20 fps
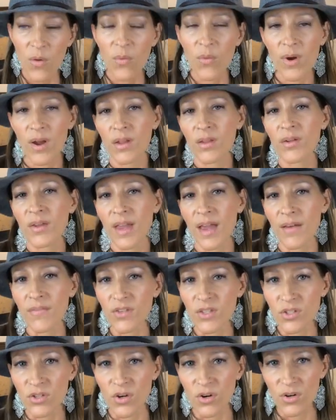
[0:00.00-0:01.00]
Well, I only have
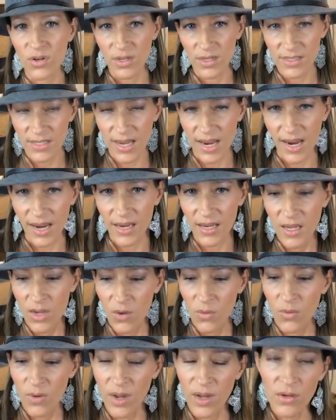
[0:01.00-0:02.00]
a soda a day.
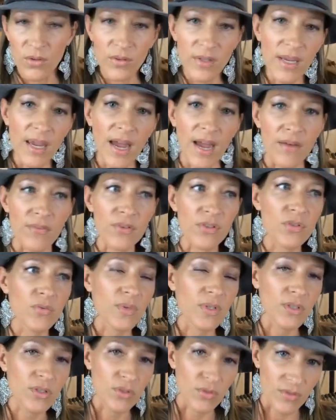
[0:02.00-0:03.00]
Well, I only have a
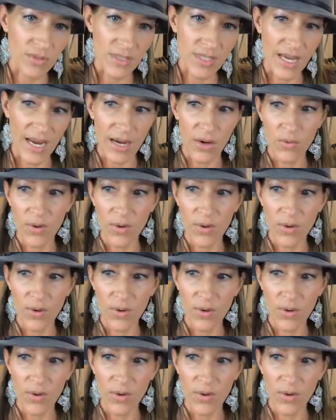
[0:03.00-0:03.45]
sweet tooth a day.